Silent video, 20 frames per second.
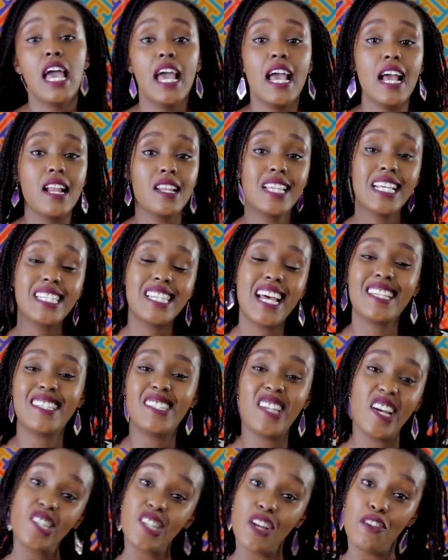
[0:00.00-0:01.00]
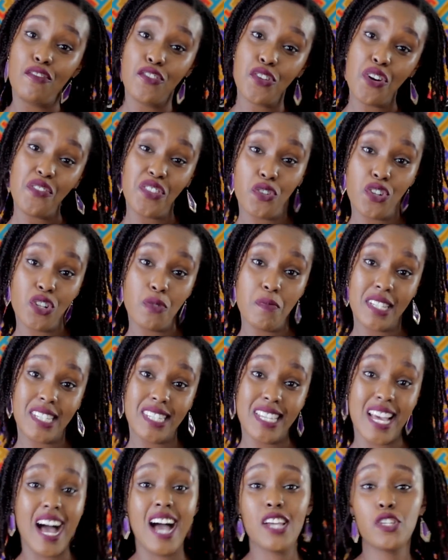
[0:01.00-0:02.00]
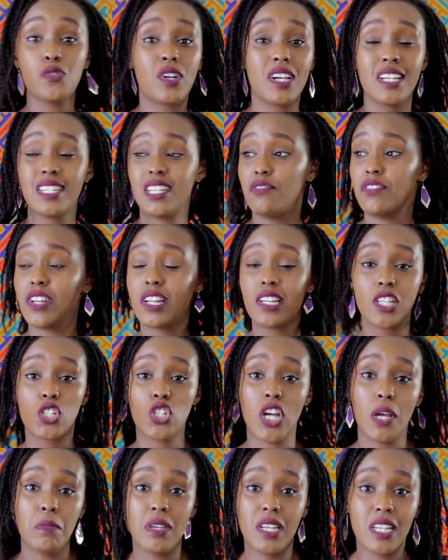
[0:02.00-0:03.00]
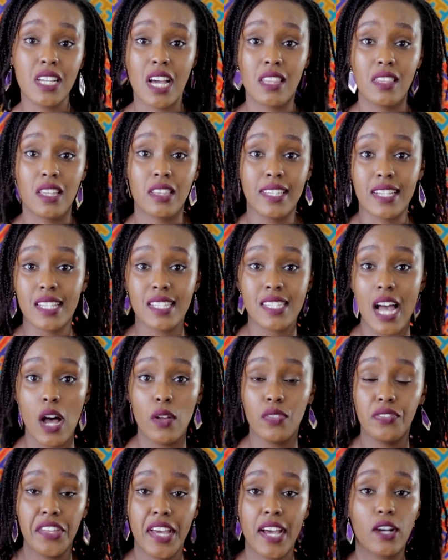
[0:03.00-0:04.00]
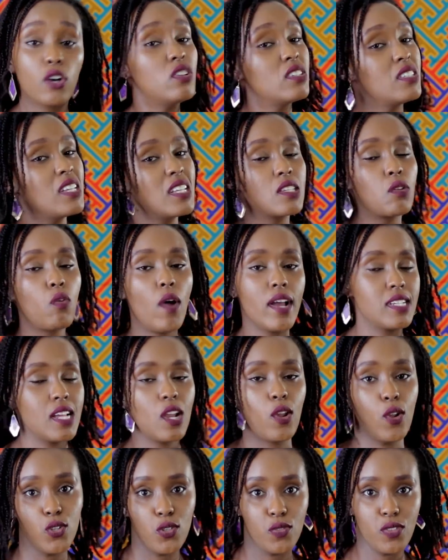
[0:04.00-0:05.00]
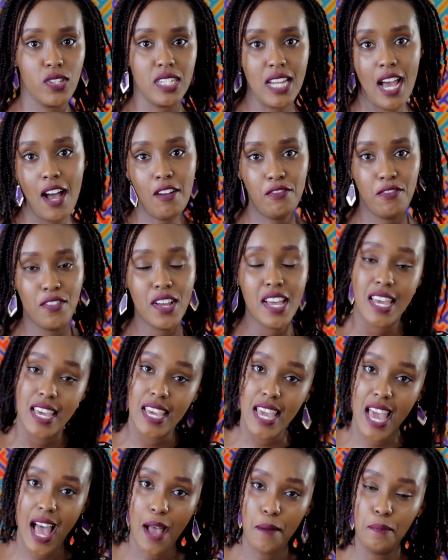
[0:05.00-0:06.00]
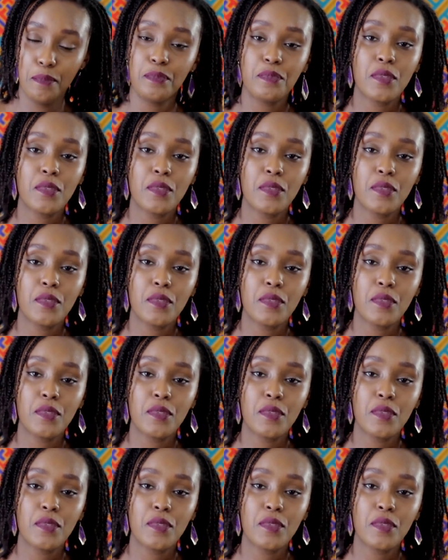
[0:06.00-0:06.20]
And these are just a few of the treatments there are. You can definitely try many other things out there because there's quite a lot of stuff, yeah?